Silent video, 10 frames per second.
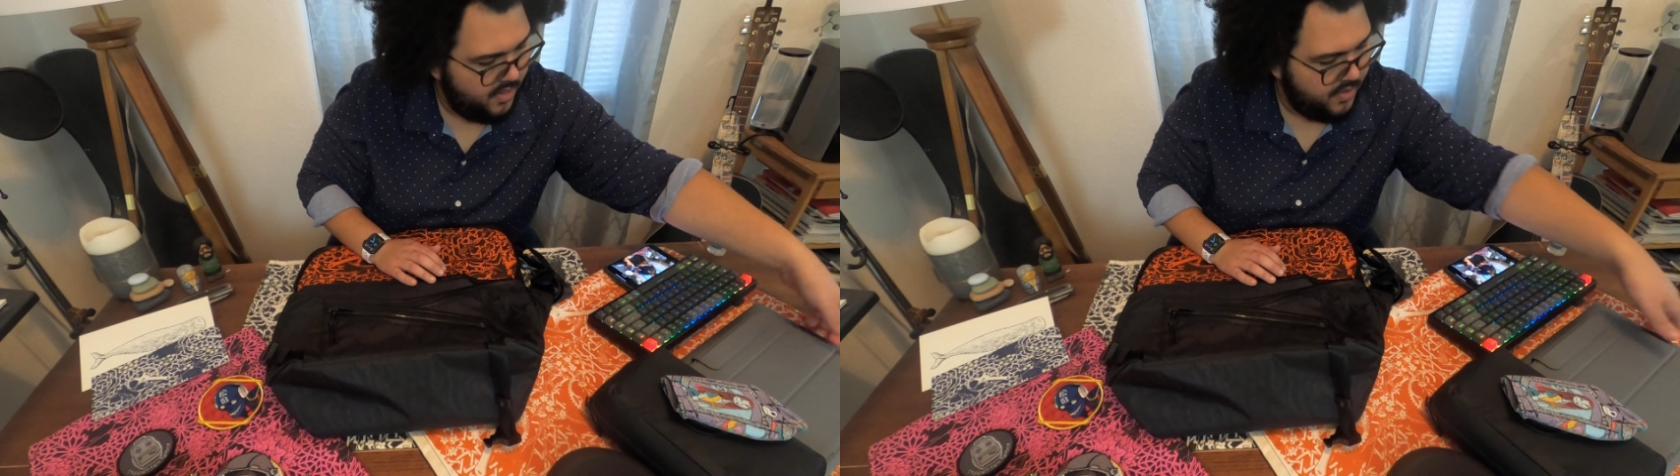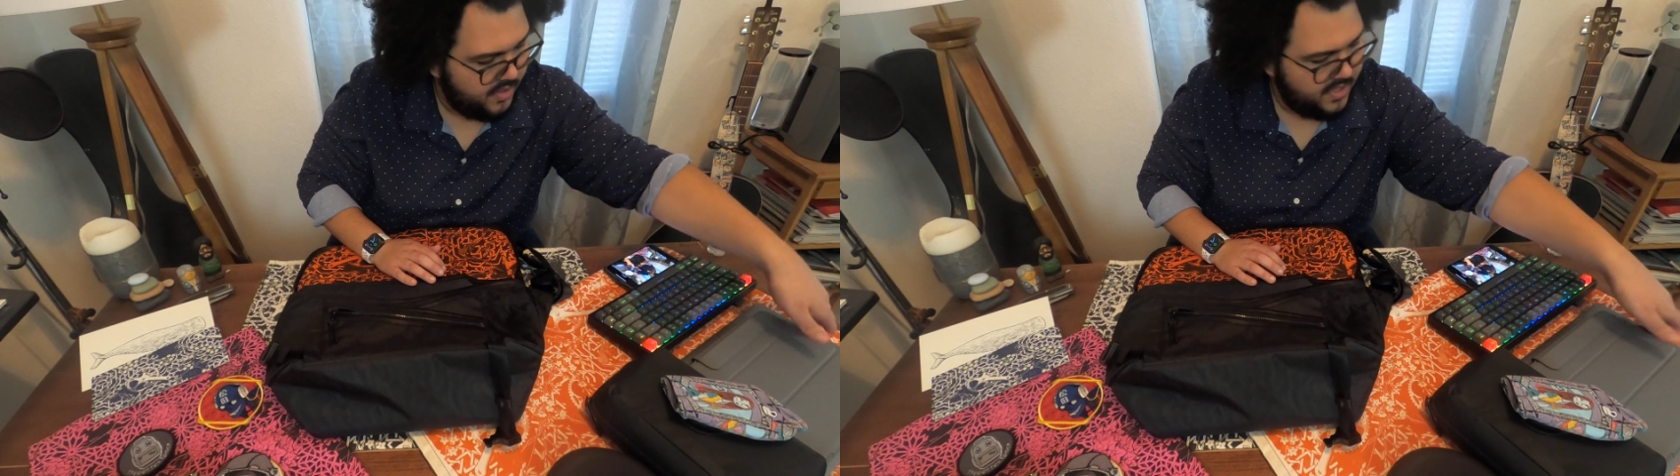
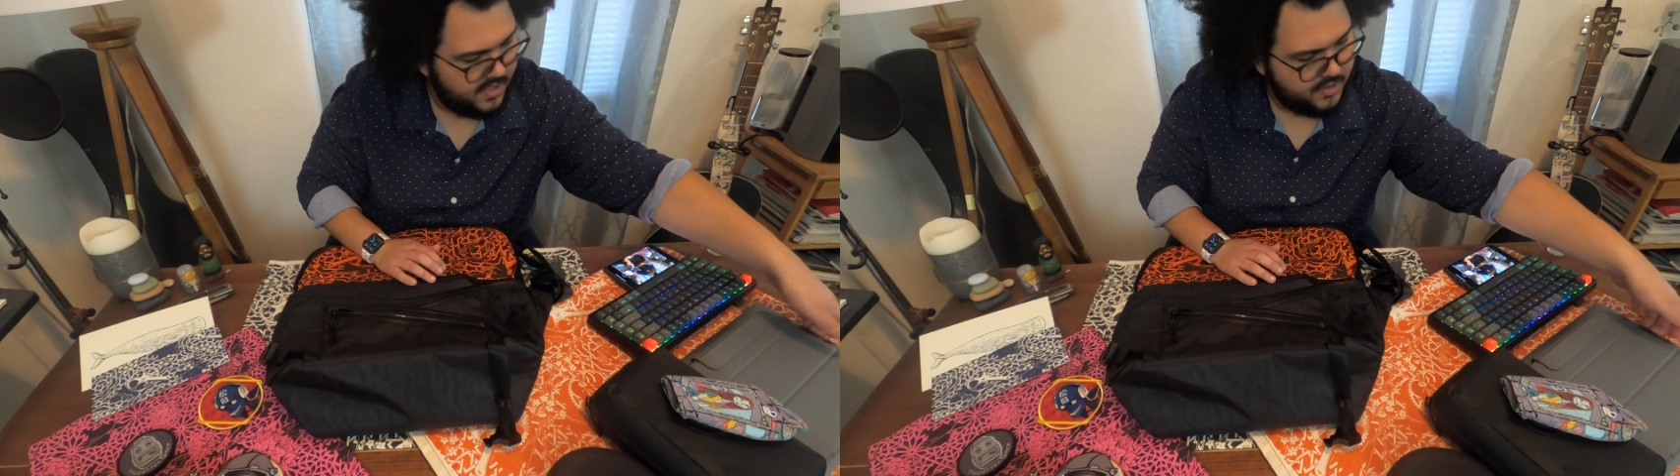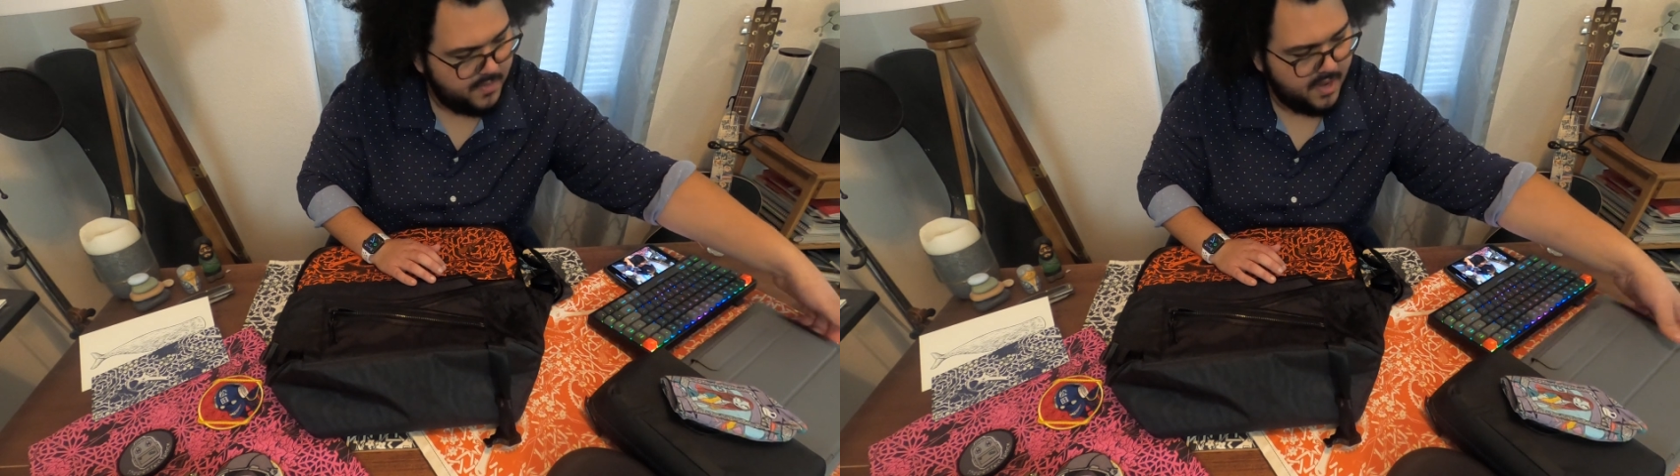
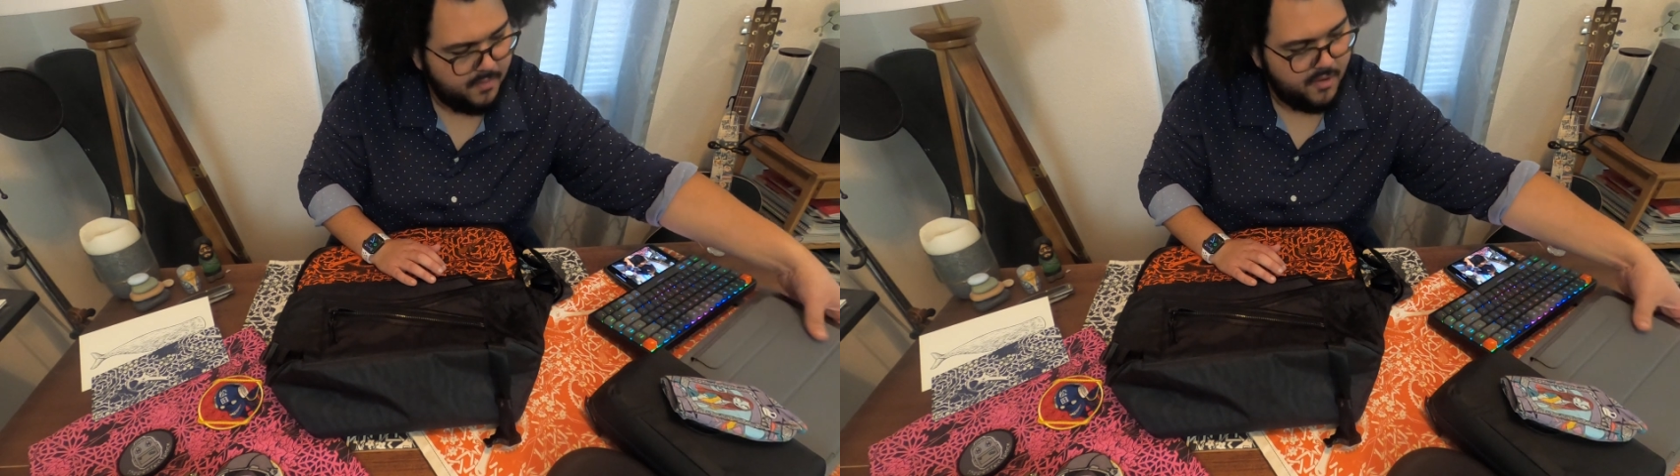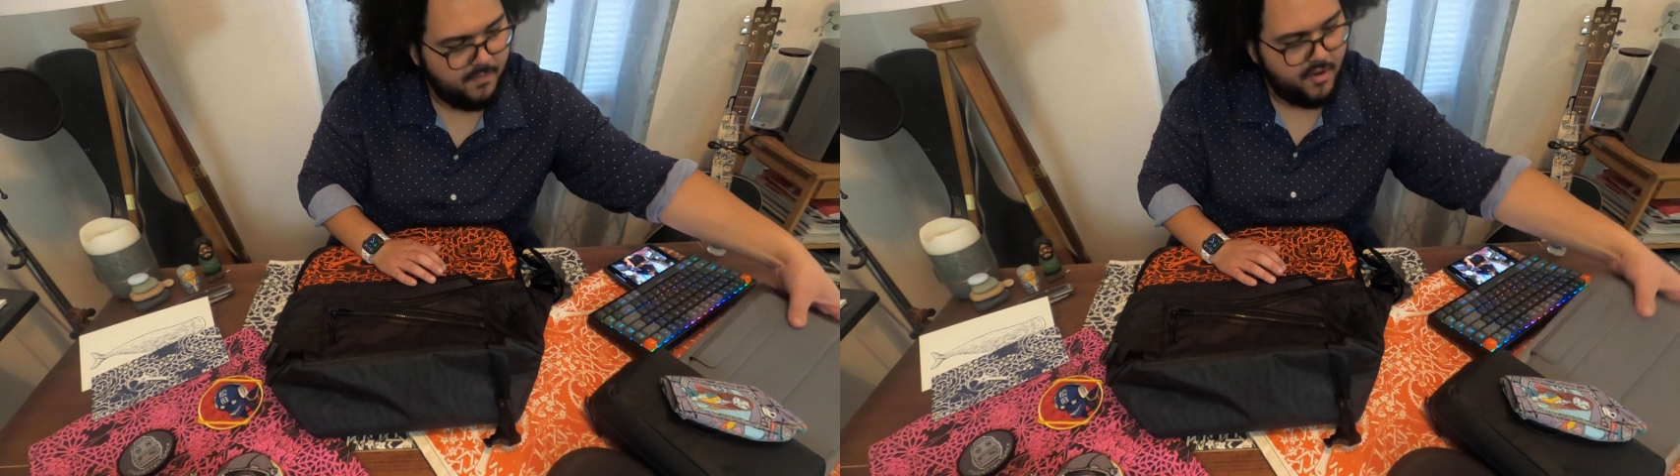13-inch
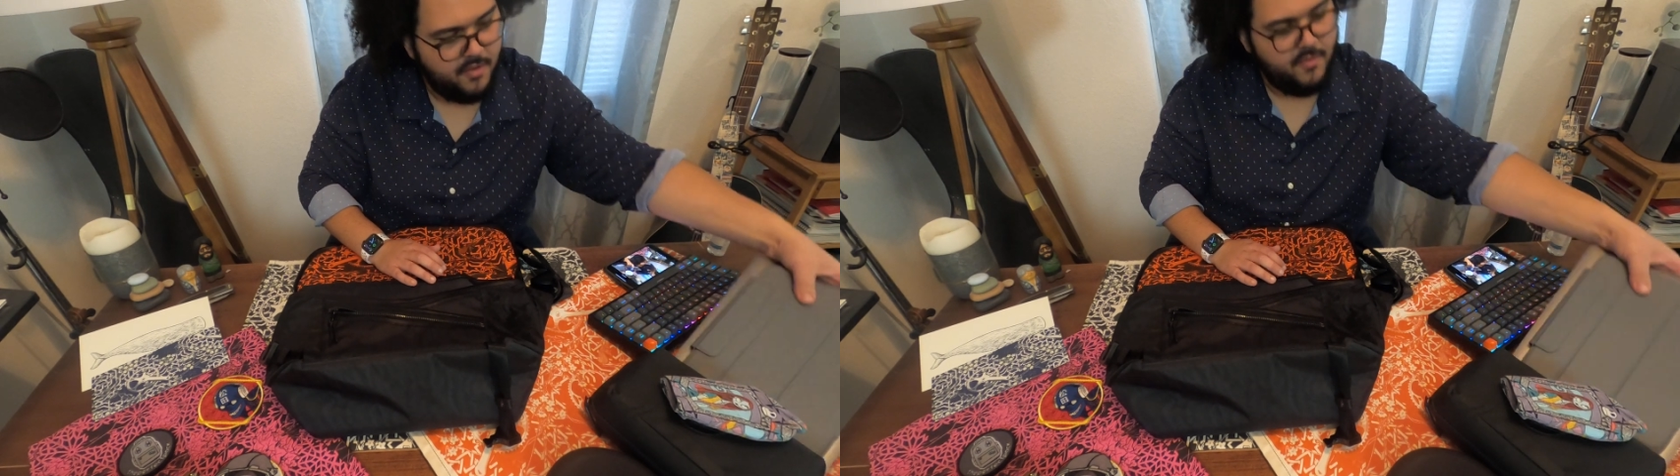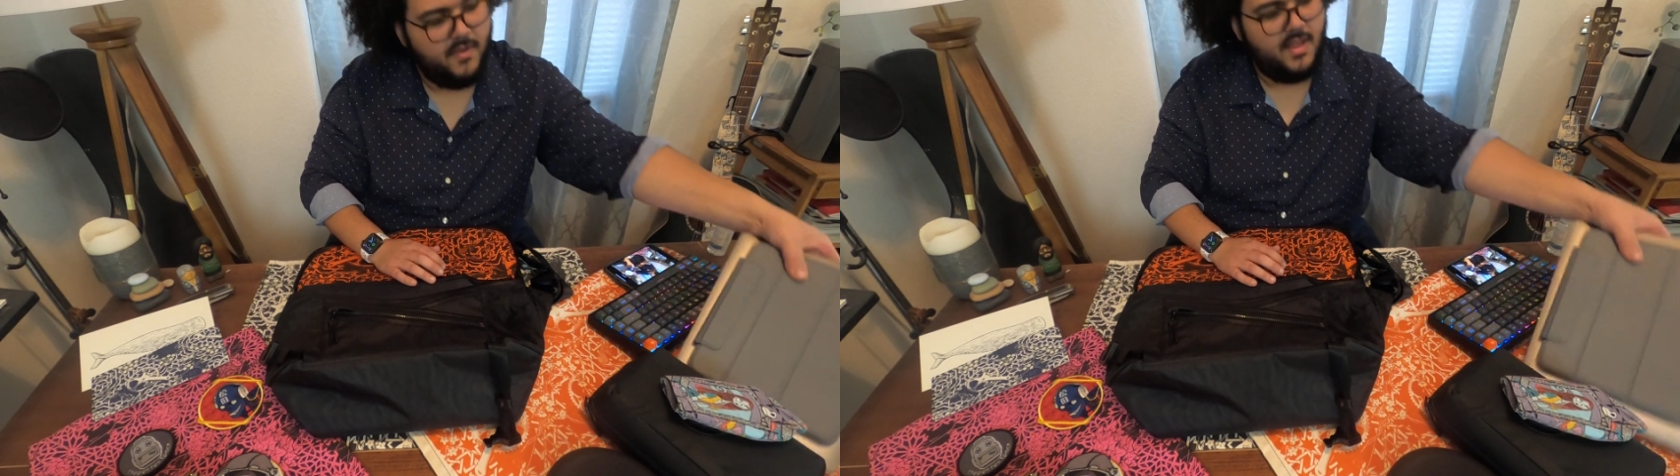MacBook Pro